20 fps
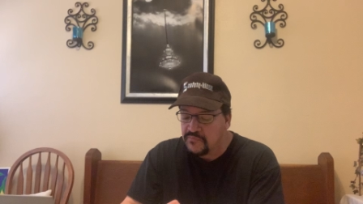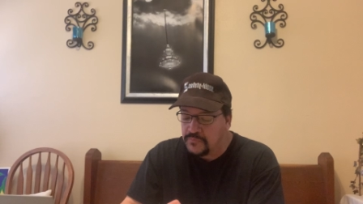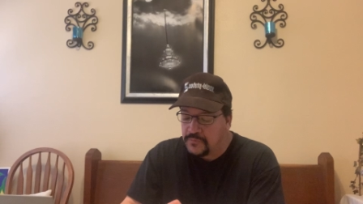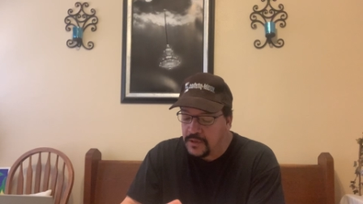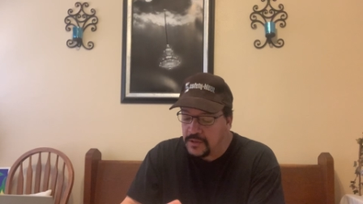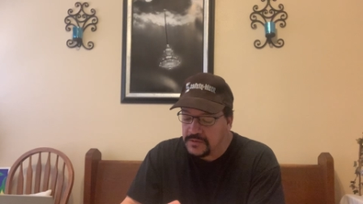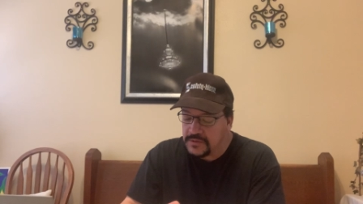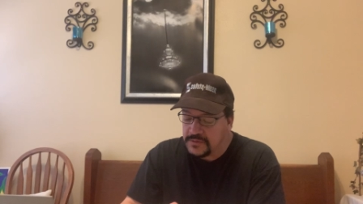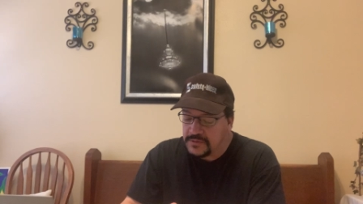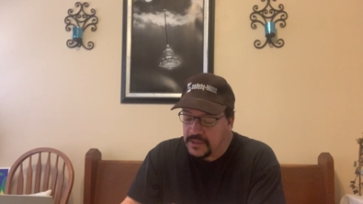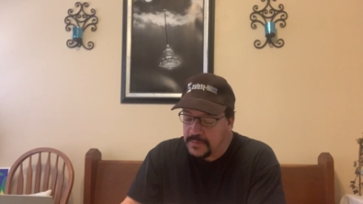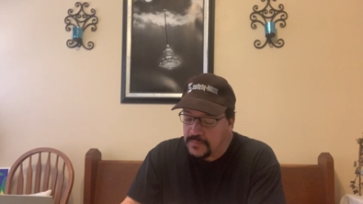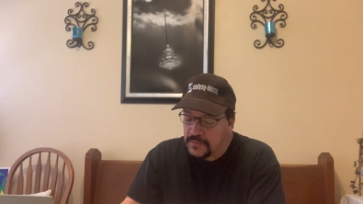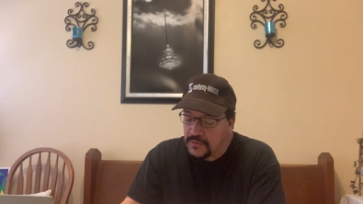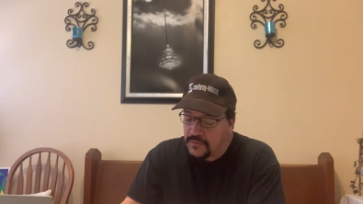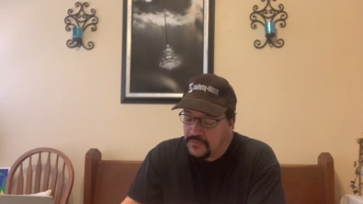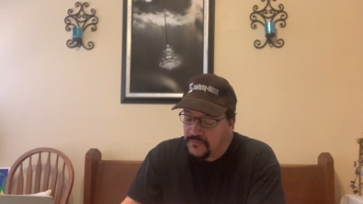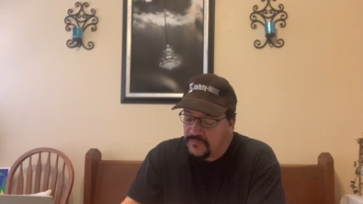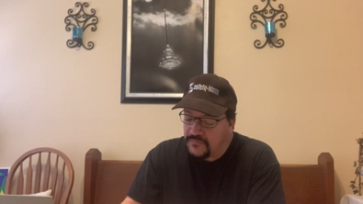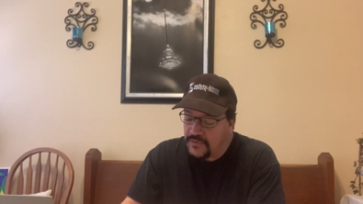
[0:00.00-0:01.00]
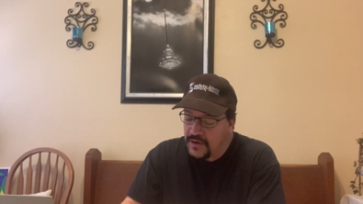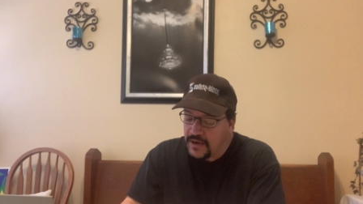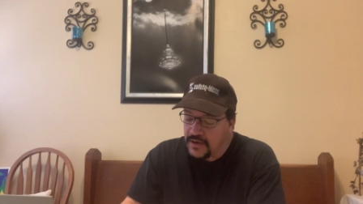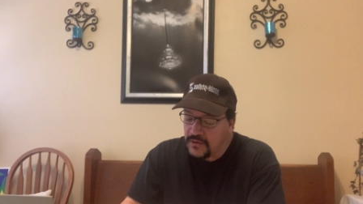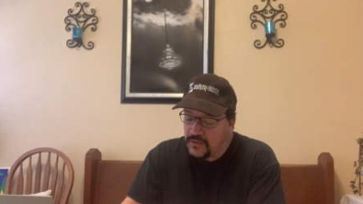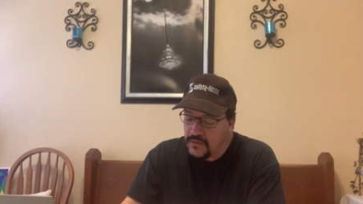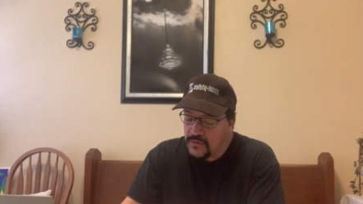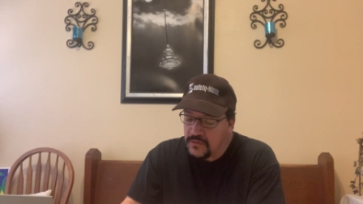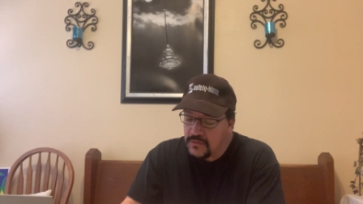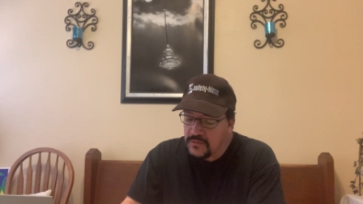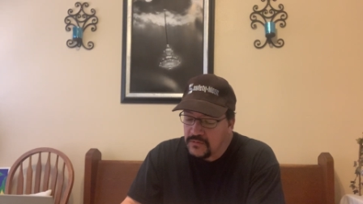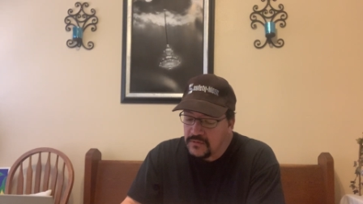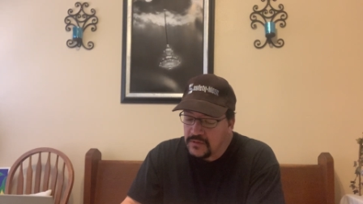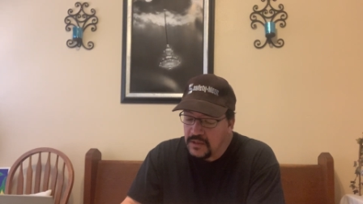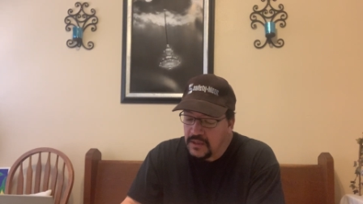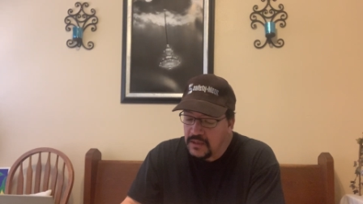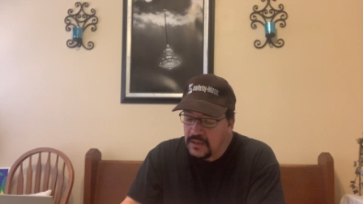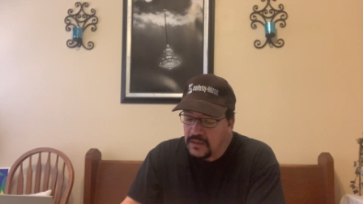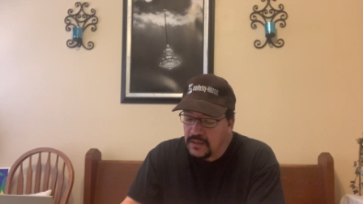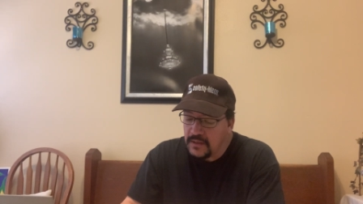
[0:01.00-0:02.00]
there's a typical firing order
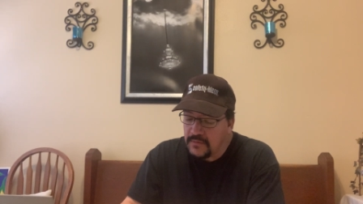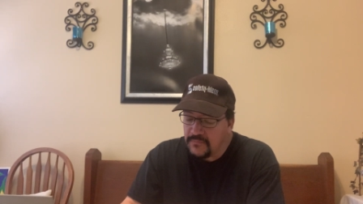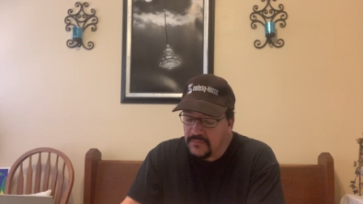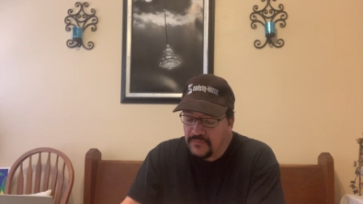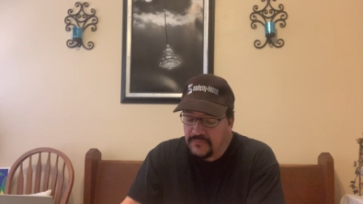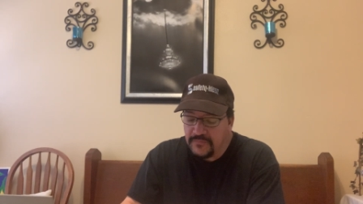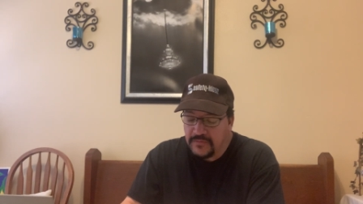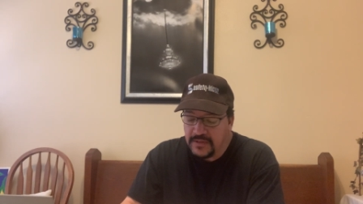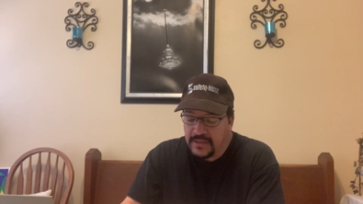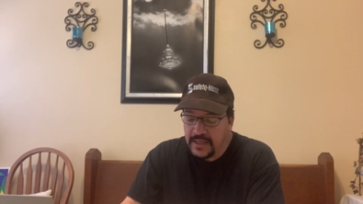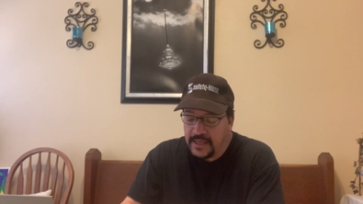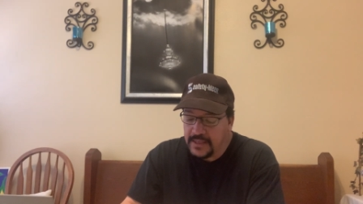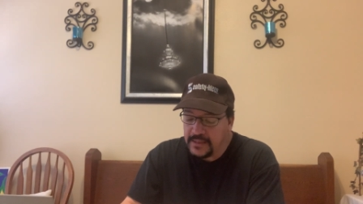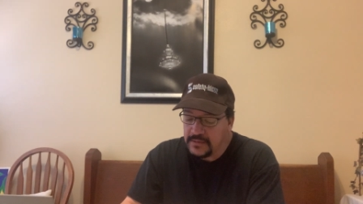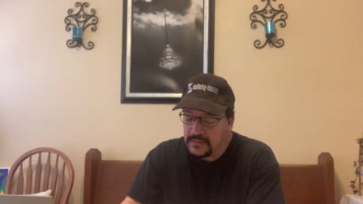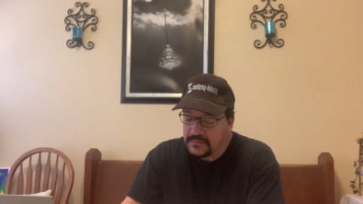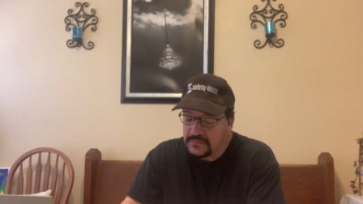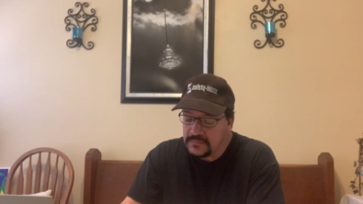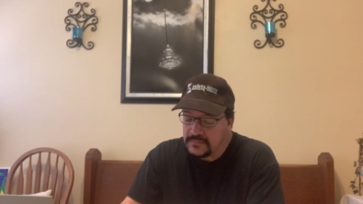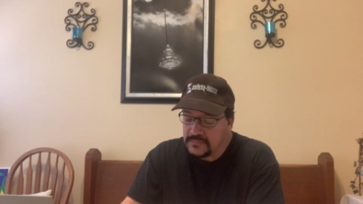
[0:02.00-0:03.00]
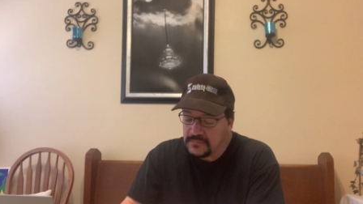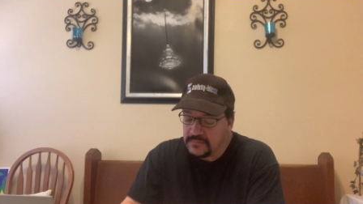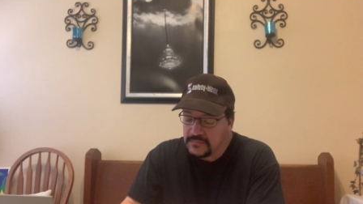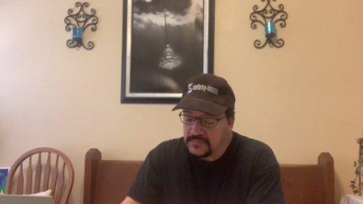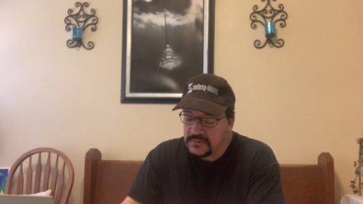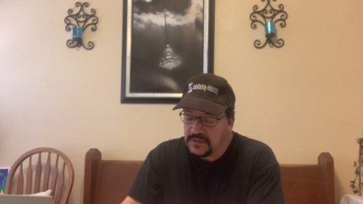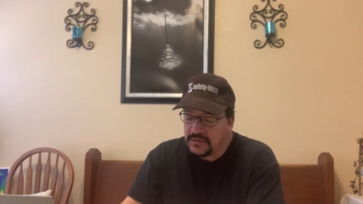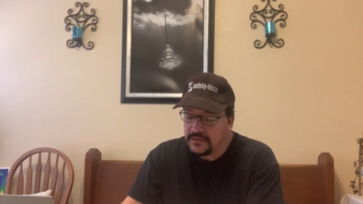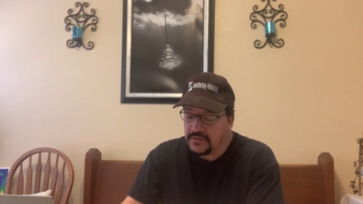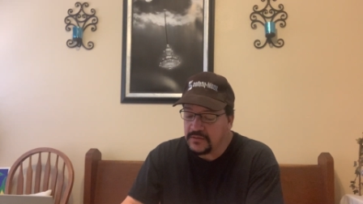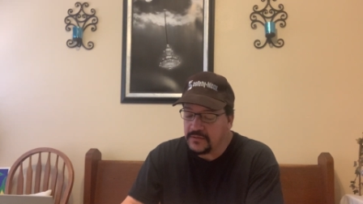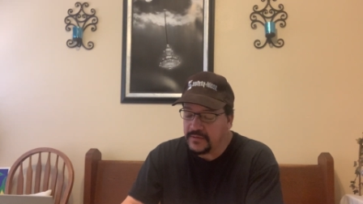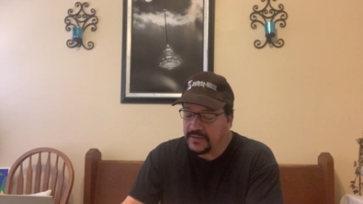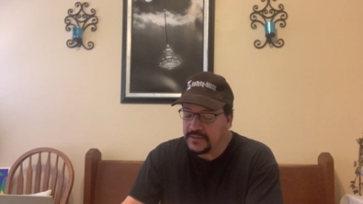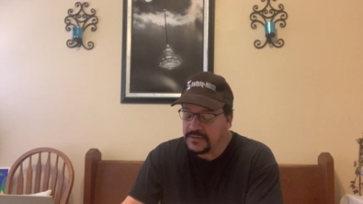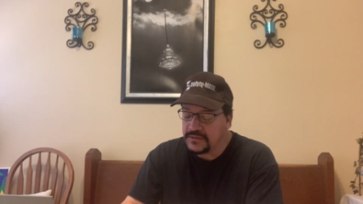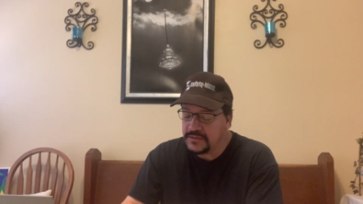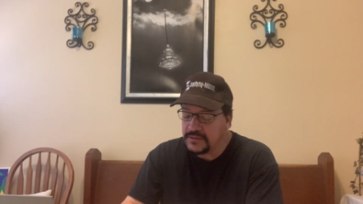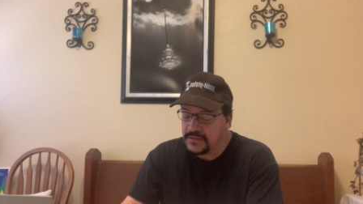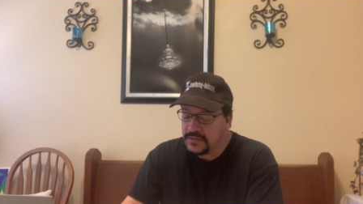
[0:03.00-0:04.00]
of a V8 cylinder
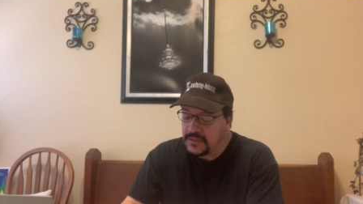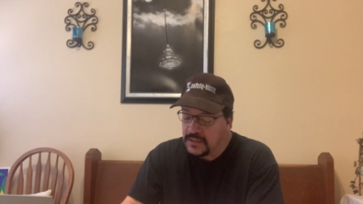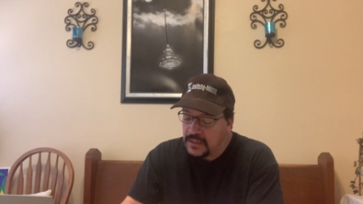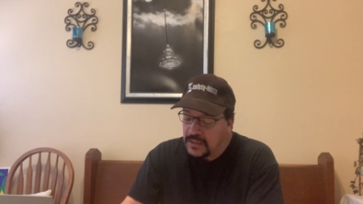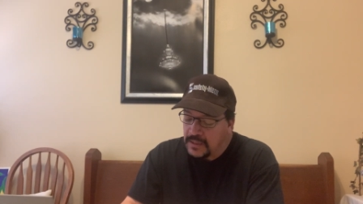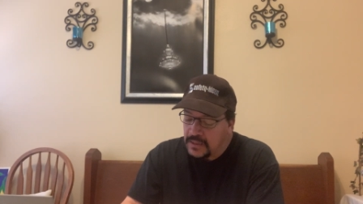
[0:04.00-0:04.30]
engine.